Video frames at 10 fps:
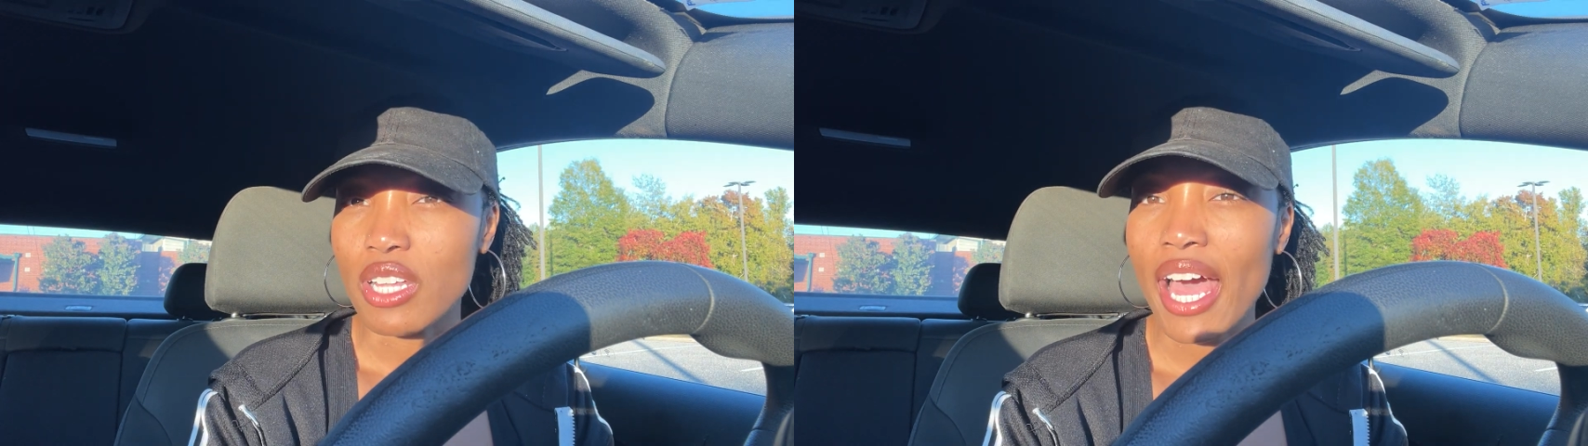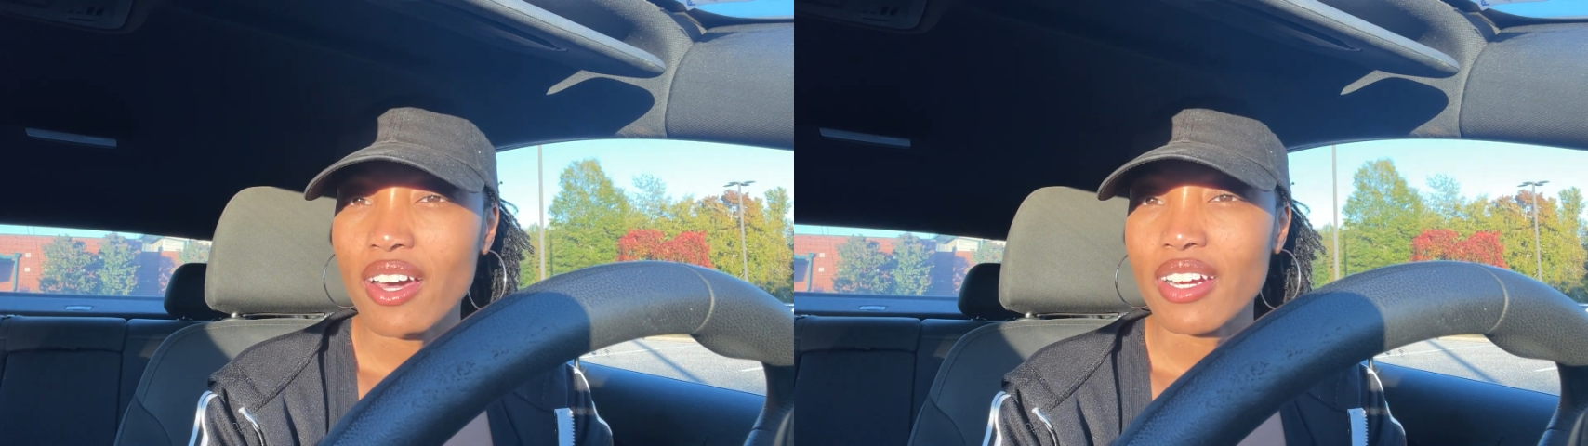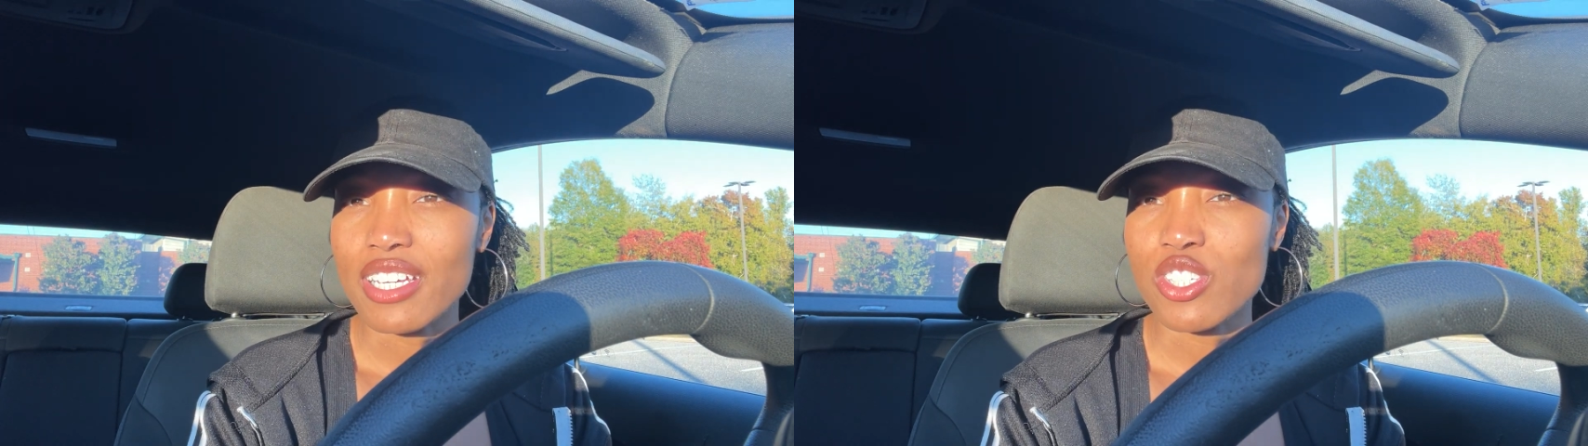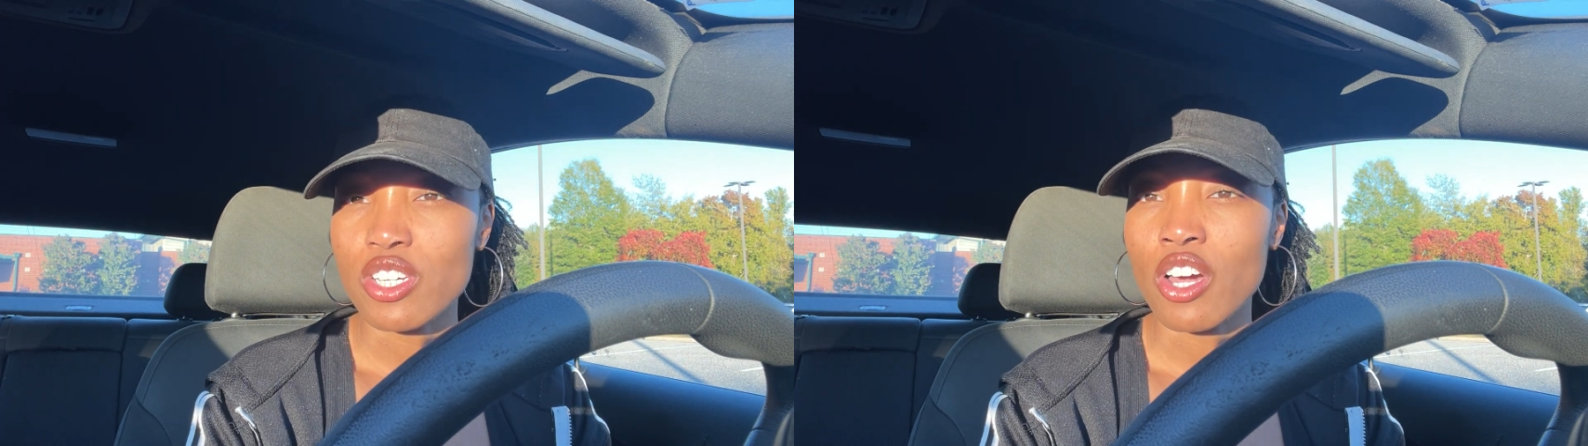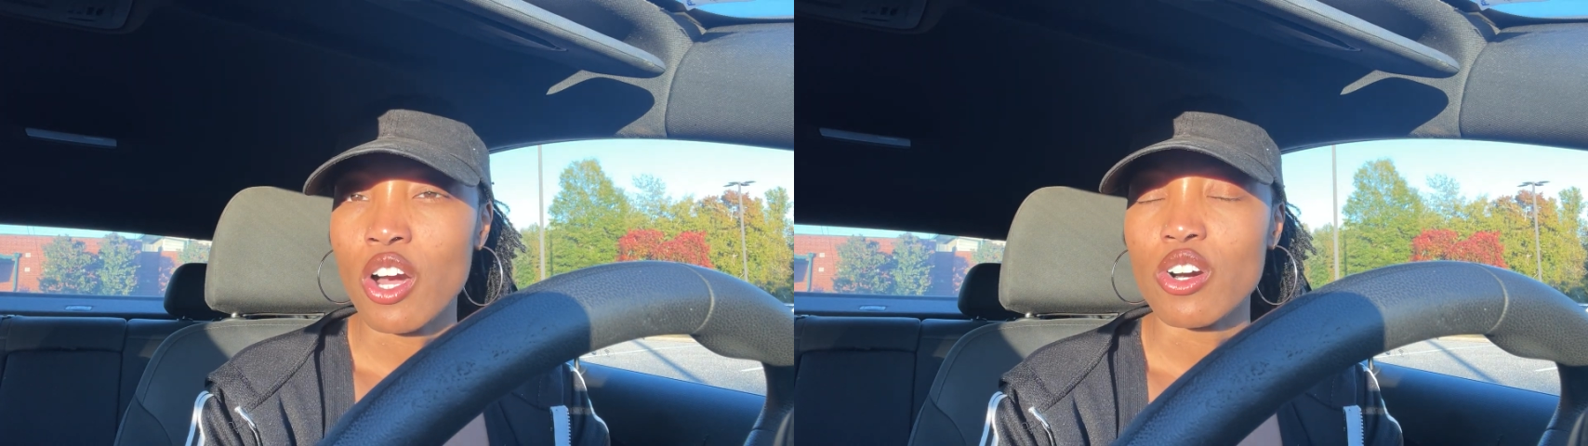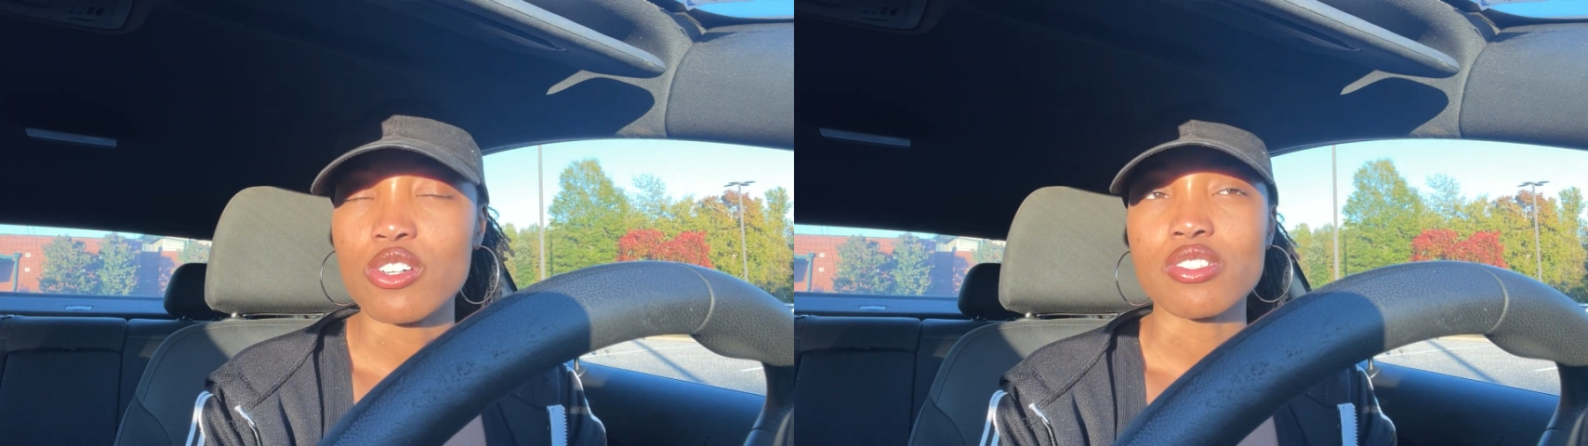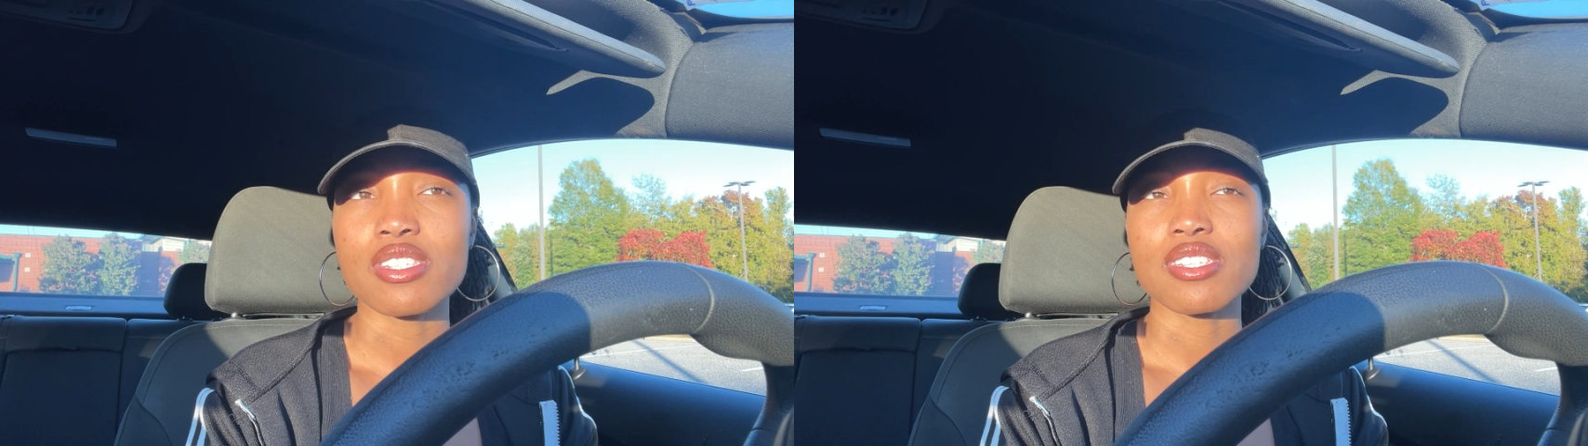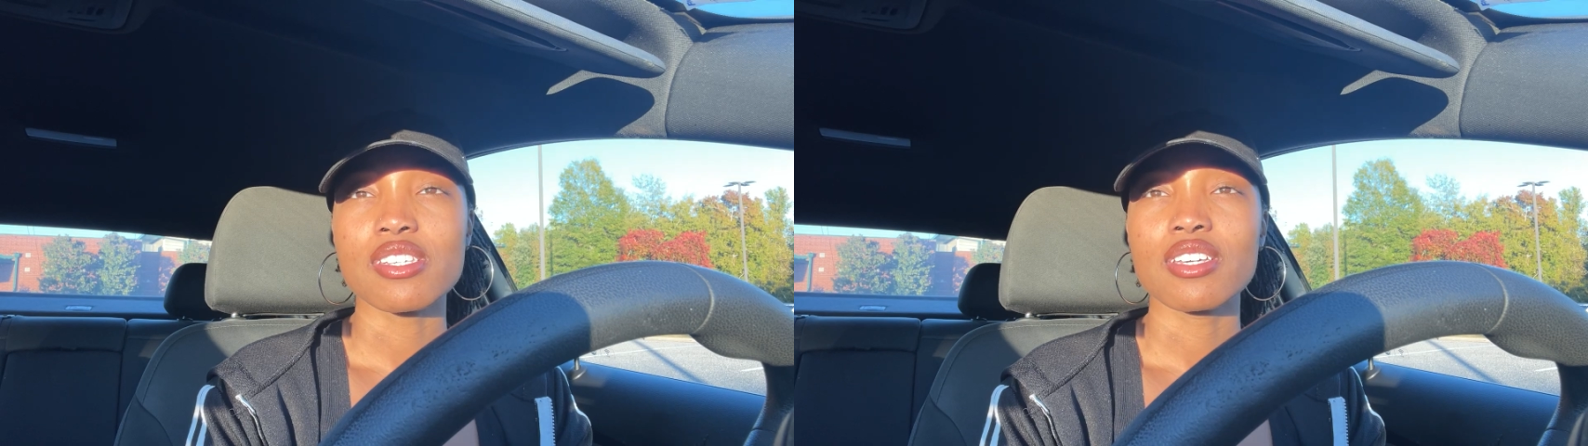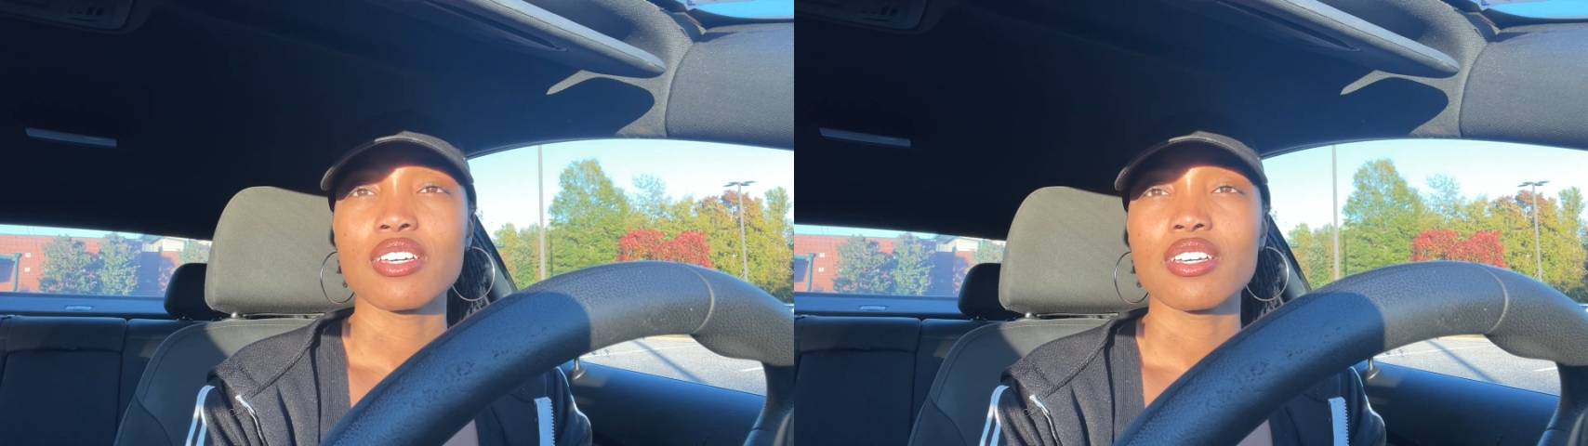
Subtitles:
louder and she goes,